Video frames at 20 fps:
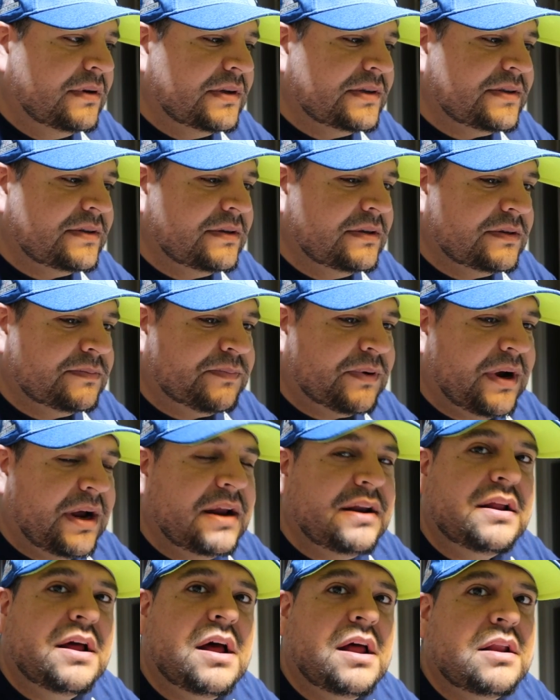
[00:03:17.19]
You know, it's
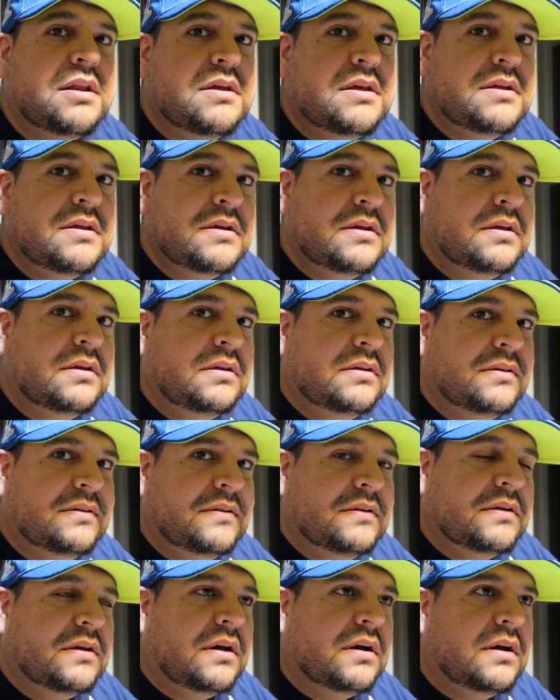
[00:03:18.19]
probably not
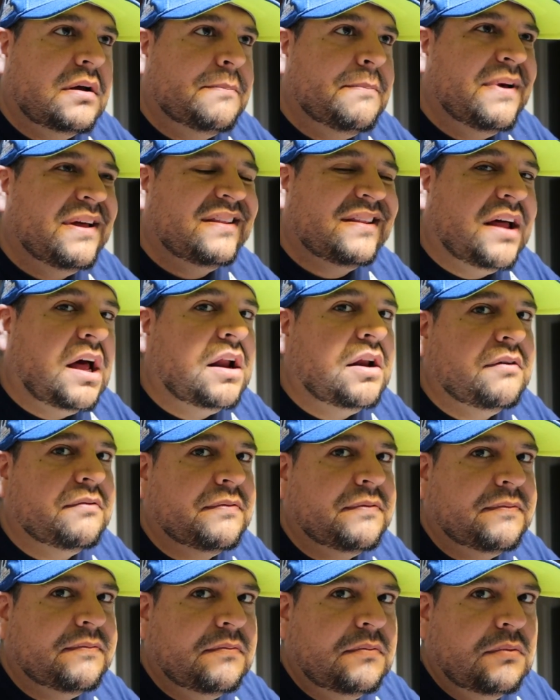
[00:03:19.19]
a lot of